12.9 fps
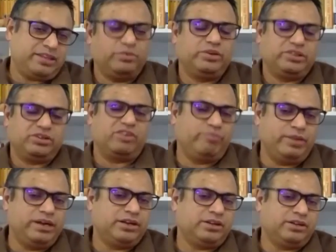We sort of
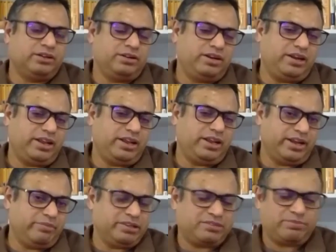built an AI
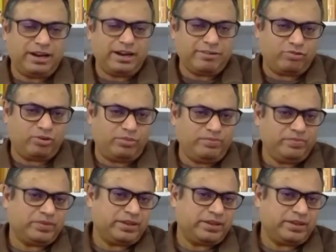based platform